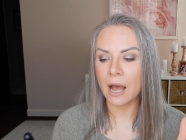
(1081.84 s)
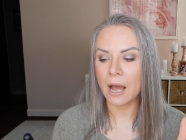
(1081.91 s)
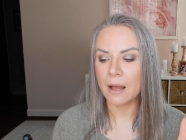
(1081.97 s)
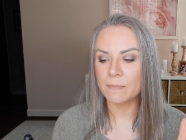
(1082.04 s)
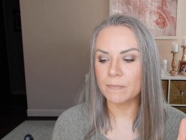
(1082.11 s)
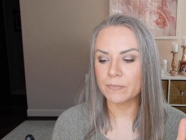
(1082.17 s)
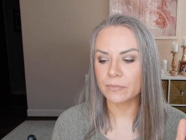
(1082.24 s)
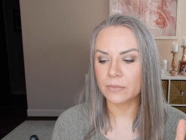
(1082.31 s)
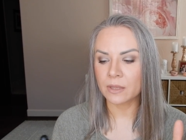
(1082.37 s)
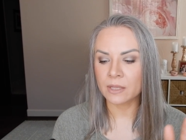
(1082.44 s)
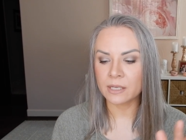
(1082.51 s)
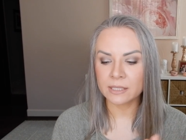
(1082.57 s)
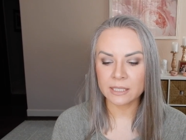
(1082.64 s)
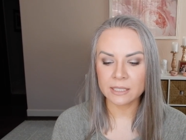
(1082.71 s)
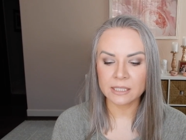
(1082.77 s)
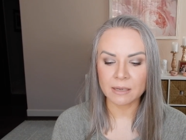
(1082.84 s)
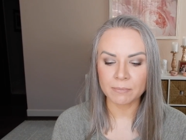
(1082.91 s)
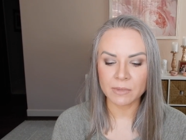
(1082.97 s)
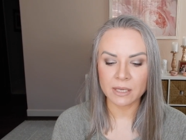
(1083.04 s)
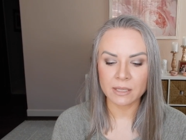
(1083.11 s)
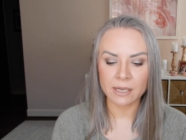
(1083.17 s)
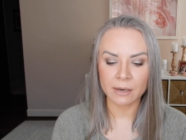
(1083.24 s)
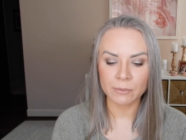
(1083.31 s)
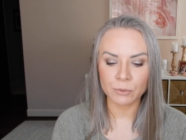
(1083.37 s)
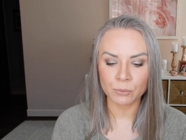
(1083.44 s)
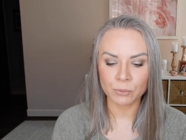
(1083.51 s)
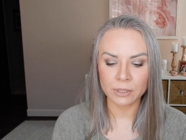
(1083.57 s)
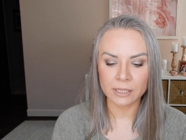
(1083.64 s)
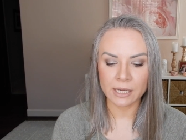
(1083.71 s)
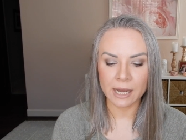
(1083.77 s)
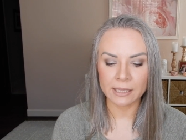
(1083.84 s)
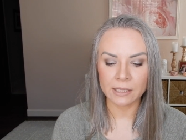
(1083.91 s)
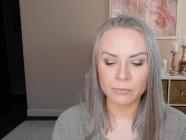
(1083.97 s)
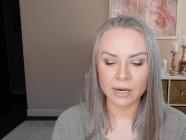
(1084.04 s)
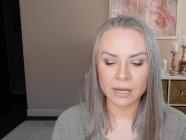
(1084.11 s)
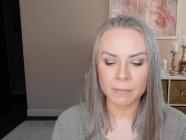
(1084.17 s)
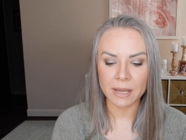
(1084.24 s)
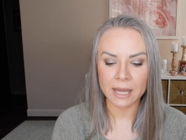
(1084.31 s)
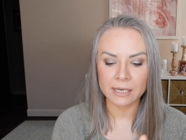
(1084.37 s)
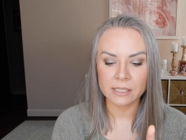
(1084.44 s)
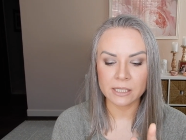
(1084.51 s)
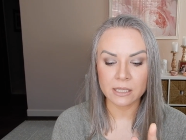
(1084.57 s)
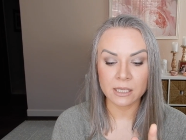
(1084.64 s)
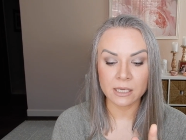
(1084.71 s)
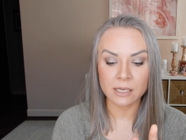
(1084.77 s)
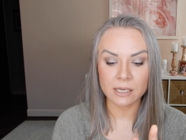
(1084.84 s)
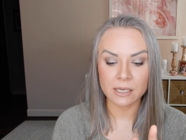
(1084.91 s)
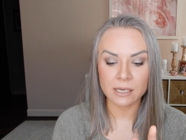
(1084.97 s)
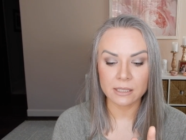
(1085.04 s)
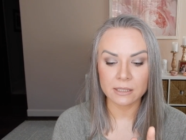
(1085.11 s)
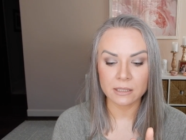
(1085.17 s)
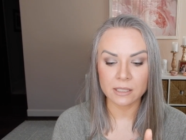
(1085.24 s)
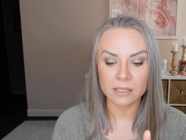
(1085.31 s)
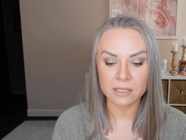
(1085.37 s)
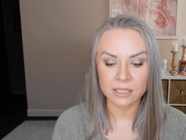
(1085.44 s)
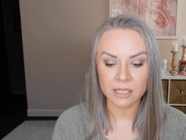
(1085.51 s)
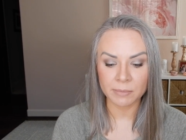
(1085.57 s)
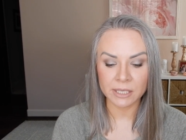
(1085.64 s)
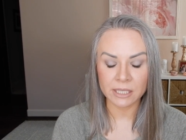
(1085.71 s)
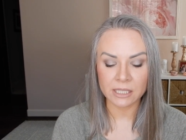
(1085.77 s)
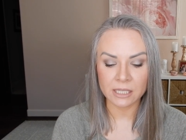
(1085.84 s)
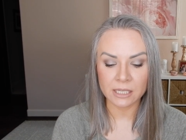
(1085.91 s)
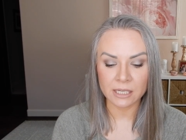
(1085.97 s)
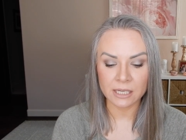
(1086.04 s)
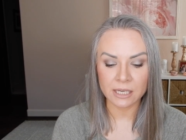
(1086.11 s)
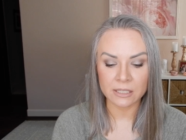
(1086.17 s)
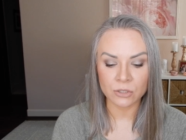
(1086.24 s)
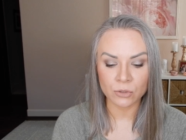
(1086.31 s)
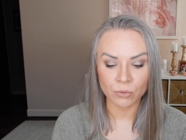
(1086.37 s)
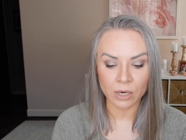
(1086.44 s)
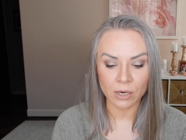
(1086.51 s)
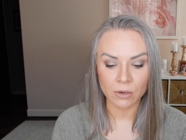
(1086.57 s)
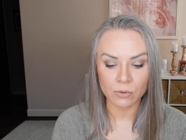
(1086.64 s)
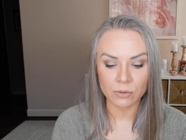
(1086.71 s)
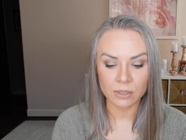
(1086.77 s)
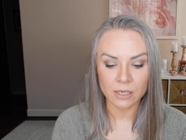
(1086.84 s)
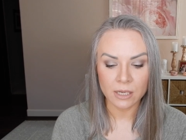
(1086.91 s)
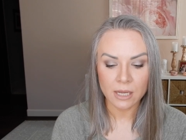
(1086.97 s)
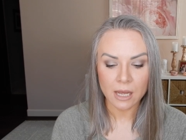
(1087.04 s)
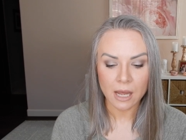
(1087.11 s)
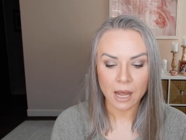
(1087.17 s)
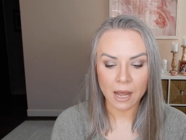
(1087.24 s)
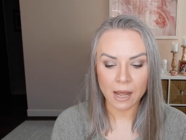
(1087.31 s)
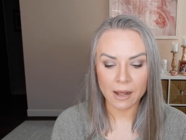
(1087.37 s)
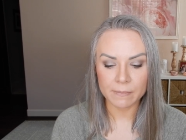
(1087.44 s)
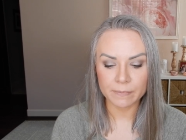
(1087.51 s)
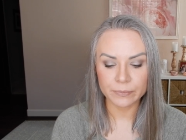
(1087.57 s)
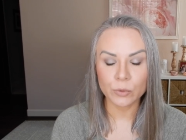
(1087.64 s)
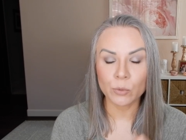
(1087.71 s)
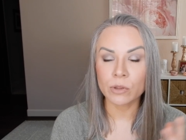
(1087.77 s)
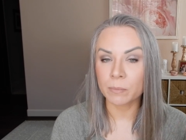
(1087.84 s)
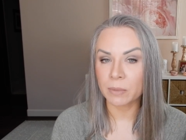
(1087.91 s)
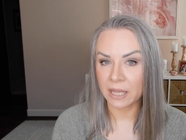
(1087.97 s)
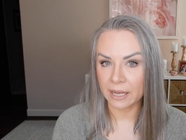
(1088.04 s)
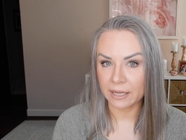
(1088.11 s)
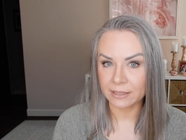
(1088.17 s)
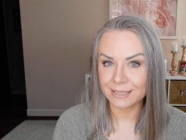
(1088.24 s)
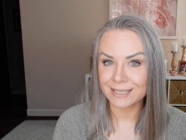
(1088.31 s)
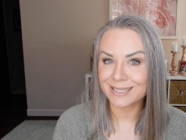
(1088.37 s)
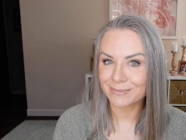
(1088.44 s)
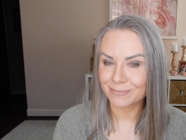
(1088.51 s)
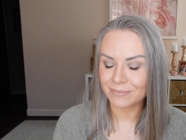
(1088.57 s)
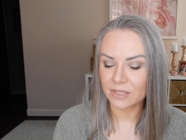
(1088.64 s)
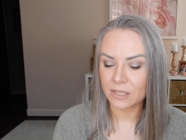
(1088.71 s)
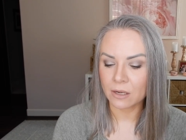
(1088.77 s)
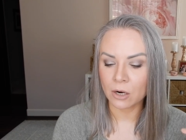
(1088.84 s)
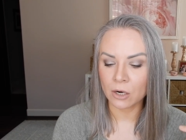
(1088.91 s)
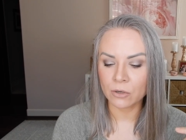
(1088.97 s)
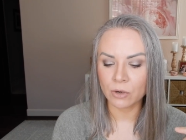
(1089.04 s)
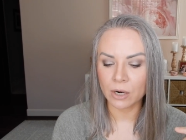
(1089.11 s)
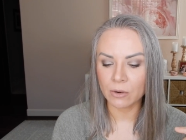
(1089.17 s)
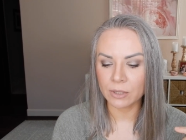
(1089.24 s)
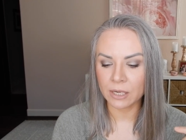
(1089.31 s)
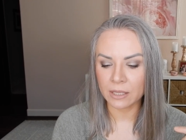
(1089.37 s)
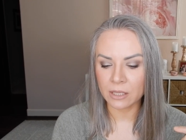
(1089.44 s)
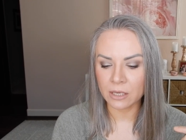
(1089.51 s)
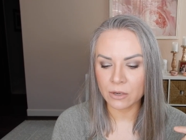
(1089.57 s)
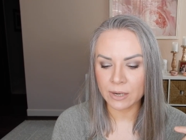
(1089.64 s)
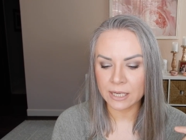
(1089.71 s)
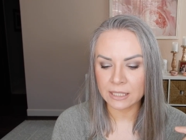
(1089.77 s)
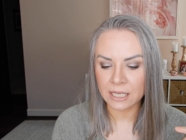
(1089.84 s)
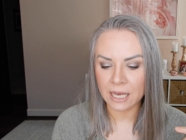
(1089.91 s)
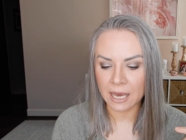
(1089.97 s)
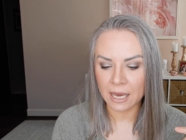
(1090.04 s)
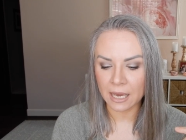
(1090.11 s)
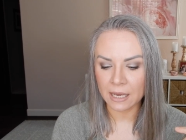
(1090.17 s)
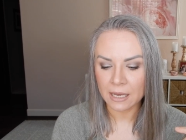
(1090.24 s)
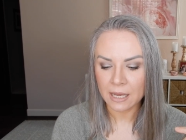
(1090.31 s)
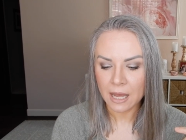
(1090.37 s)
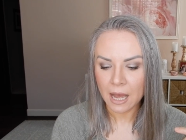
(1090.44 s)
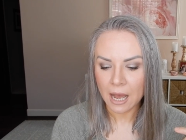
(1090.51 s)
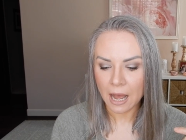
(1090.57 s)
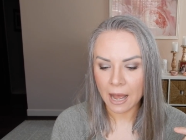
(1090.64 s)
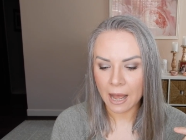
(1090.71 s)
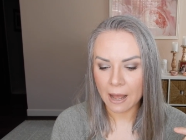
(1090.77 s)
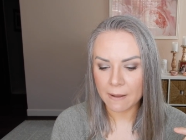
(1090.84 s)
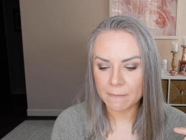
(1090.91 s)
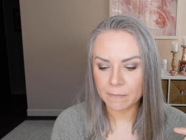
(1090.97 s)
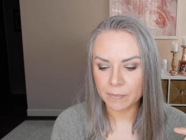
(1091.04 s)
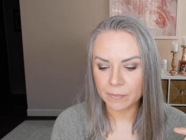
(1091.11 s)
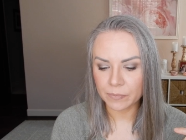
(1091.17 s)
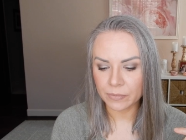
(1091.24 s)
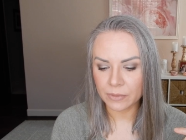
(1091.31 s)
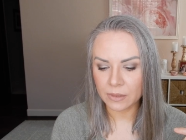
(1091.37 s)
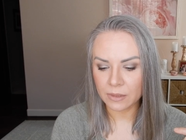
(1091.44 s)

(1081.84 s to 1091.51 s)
Um, this is something that I would really highly recommend. The, the CBD is grown, um, or the plants are grown in the USA. Um,